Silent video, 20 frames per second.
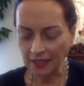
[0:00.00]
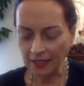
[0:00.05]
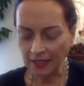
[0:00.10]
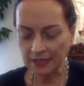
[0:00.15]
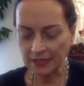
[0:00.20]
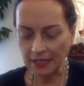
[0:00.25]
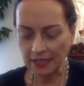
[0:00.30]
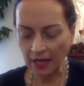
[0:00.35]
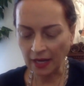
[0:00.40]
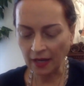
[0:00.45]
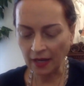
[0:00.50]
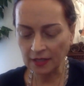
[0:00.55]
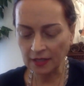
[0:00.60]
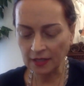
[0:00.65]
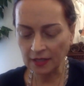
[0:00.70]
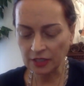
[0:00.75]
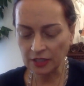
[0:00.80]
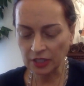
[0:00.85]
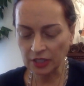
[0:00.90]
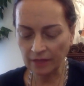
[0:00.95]
Yes,
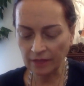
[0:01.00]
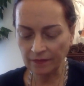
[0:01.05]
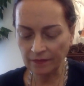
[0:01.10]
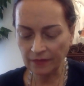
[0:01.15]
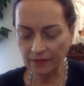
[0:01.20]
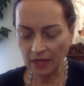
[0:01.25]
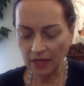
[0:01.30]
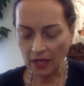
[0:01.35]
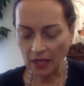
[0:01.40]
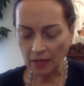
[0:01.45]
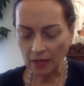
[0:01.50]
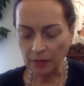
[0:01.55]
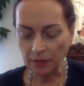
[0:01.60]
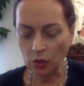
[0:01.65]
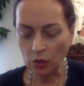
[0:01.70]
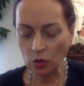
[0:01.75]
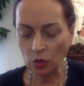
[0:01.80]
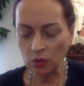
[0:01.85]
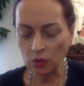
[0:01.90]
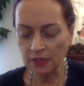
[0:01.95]
and
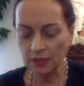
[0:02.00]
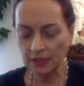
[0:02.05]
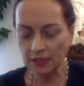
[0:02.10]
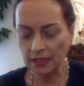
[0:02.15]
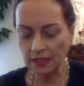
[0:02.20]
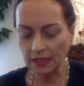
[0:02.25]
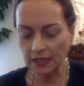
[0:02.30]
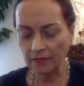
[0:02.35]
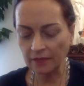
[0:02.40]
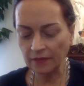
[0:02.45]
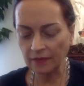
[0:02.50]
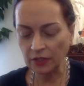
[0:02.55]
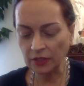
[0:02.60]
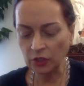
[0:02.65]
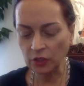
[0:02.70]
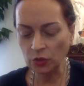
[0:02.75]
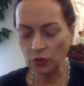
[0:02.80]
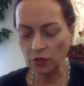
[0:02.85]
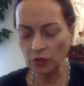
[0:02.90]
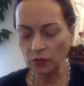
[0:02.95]
because the
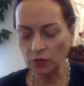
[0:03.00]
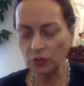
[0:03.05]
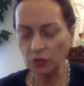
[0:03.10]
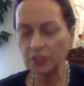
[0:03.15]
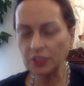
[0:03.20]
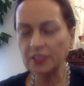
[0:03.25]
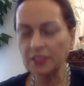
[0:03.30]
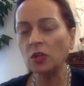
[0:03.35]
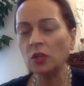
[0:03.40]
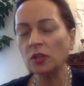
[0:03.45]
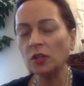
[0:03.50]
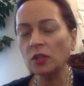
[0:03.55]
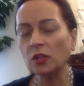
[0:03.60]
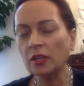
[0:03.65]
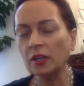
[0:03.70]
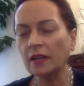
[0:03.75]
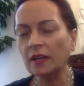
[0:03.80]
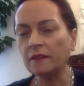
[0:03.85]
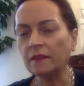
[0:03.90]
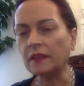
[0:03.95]
universe is
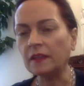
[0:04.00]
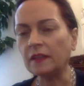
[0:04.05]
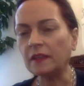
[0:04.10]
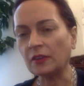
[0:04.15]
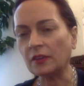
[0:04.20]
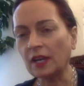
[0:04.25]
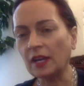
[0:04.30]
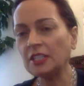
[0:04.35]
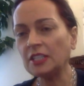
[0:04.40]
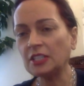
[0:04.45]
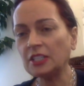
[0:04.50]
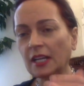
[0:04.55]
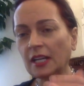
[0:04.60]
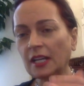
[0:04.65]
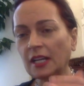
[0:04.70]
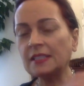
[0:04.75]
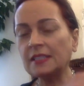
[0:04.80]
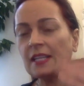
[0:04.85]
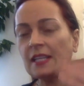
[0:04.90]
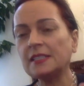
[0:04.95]
holographic, right?
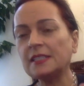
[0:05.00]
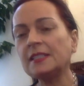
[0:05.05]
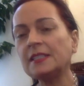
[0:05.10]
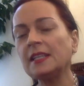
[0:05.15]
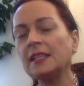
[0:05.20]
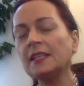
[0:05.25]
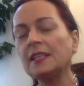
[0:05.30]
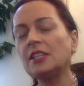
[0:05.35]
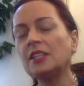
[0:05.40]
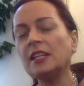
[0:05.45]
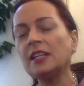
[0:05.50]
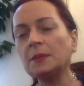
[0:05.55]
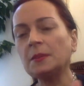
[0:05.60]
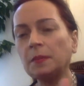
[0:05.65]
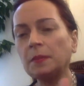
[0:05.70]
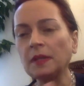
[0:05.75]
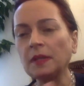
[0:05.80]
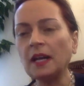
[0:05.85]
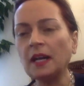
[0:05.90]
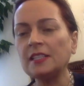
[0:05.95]
As I said, it
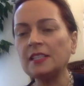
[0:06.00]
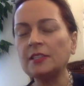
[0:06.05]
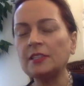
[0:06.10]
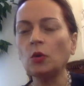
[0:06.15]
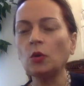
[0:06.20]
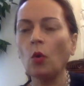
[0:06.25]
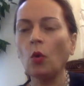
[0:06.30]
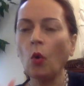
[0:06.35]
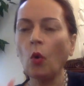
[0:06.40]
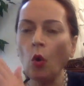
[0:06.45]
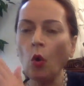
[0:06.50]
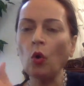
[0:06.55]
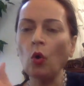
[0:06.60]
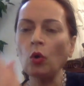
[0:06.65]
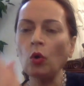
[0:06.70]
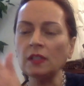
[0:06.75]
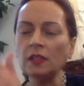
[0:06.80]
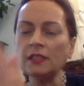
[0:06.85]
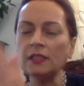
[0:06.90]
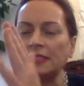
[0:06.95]
applies to
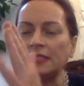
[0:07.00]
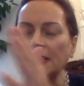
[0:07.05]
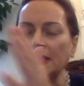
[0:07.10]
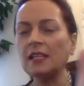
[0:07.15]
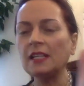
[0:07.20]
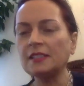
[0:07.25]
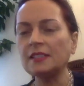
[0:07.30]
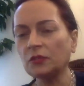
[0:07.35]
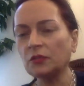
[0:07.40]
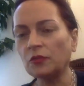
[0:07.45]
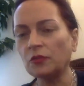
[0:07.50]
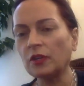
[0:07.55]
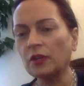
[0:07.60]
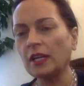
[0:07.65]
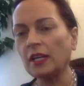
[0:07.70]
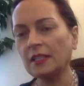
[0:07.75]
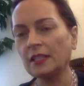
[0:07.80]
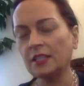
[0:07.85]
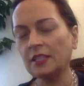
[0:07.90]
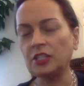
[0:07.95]
all sides of
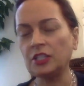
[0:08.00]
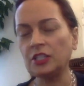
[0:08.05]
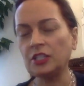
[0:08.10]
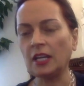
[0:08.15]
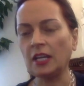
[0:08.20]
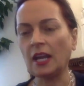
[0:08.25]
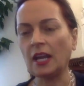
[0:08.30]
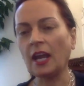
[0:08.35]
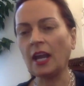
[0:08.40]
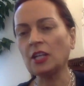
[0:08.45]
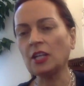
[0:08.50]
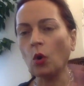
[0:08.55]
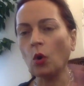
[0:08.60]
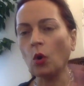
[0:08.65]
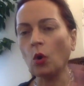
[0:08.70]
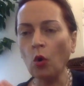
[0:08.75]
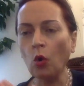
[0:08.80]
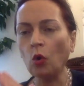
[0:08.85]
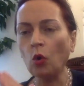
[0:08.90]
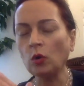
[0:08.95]
reality and
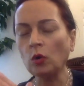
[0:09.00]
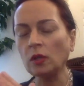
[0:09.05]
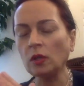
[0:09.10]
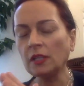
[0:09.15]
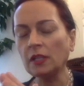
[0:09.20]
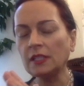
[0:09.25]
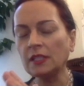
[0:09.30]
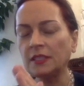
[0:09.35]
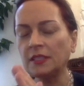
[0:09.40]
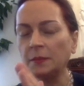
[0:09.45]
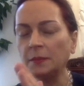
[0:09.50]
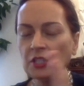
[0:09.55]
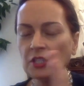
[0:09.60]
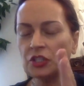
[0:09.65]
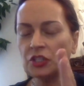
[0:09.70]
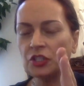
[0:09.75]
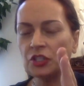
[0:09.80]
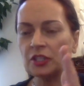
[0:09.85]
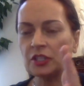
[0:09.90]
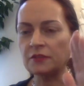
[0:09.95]
all
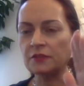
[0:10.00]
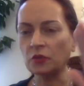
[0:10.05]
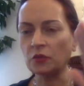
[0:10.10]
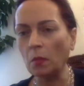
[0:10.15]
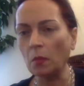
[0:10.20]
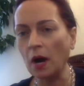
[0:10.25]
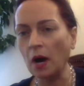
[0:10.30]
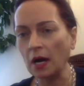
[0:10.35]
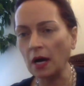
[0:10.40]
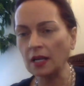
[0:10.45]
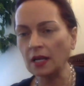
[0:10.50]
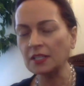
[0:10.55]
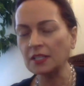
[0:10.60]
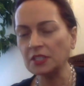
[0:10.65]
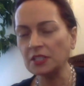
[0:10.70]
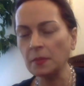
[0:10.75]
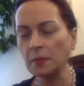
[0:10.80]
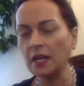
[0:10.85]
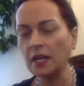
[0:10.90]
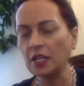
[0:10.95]
dimensions, from macro
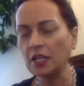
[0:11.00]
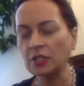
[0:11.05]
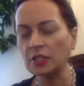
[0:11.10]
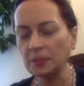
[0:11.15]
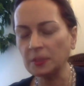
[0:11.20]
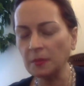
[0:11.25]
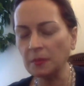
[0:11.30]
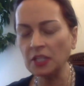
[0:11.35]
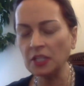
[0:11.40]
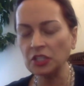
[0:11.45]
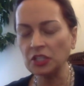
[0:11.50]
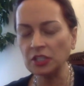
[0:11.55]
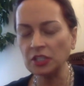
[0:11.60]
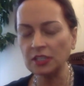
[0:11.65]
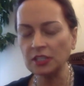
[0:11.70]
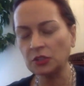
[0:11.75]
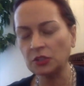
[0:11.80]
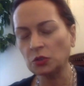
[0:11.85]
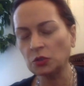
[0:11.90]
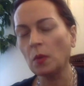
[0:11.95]

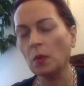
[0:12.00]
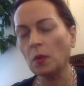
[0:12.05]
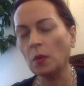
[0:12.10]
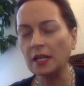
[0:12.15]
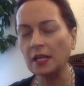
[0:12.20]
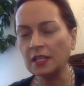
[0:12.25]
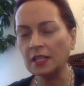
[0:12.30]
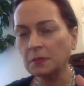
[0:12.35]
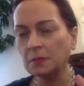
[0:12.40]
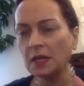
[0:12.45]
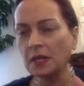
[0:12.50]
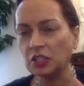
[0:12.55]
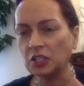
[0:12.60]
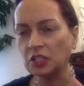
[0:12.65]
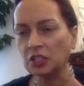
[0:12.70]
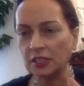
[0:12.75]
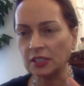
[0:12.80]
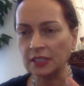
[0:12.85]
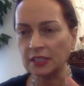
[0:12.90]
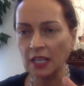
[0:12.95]
dimensions to micro
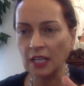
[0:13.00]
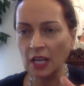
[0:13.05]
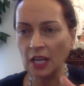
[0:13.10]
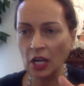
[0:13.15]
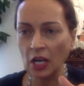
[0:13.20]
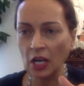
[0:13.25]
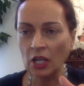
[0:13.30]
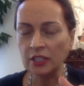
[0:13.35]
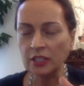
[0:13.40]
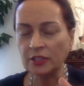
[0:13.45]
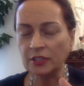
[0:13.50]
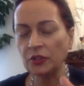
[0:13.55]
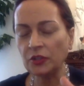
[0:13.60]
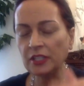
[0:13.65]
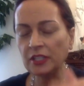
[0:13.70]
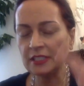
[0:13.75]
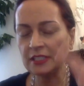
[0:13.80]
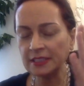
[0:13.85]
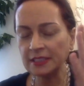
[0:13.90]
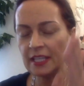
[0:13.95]
dimensions. So
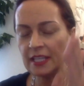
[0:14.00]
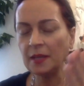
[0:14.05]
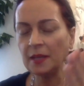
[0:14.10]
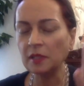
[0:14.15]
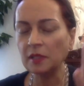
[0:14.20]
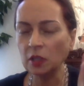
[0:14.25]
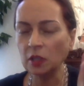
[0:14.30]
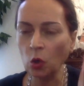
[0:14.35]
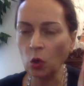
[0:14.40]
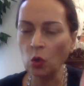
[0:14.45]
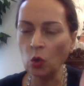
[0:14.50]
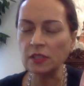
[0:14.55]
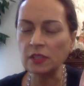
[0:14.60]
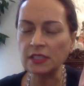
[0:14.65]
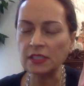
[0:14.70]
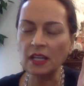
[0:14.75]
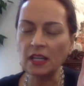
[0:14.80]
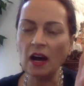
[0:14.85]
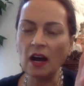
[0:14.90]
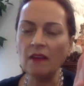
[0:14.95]
the same
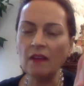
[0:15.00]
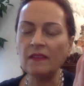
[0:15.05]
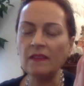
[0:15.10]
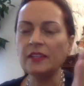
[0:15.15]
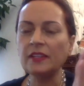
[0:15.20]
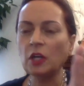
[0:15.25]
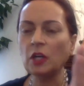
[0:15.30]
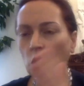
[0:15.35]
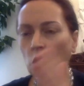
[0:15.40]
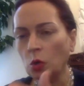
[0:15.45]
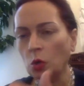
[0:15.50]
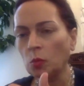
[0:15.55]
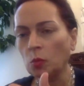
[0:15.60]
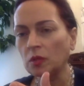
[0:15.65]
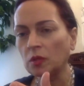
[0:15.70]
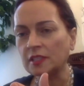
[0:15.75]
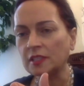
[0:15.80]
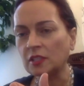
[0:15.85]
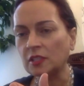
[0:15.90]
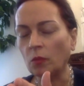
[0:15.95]
laws govern the
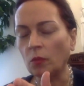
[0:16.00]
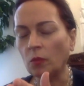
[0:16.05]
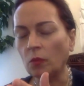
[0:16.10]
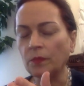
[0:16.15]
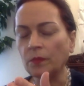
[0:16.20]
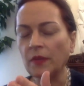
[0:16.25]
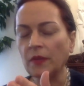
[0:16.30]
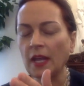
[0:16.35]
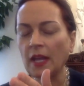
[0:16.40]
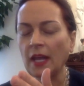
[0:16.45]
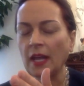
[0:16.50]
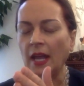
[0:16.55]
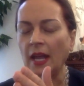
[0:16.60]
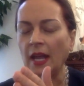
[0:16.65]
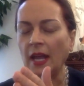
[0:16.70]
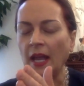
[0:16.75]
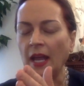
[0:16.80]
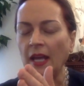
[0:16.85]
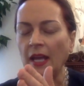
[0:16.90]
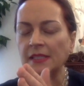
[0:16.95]
chromosome
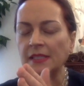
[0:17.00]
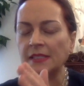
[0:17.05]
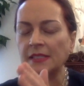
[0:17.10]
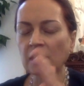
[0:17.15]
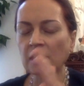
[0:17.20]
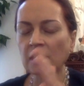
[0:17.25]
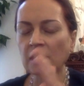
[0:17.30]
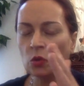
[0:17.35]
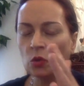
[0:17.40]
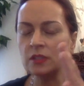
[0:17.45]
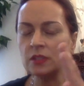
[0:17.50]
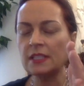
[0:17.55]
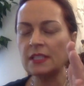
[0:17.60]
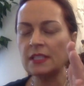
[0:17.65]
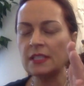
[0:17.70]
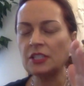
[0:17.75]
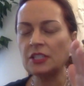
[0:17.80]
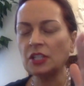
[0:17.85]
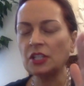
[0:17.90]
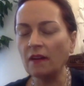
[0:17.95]
as the laws
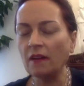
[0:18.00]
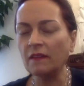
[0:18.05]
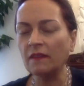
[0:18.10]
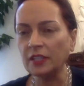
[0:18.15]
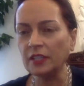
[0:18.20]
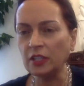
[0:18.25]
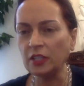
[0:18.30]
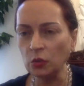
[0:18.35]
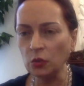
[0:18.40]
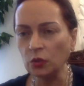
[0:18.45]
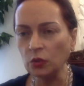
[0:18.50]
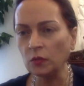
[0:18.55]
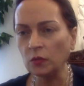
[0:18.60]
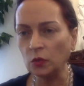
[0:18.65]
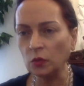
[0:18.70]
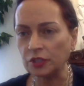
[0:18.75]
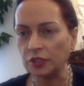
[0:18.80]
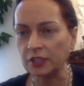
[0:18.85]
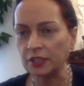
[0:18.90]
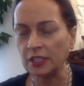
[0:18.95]
that govern the
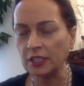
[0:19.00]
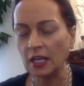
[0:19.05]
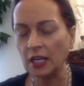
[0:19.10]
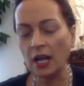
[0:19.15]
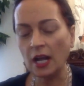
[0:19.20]
universe.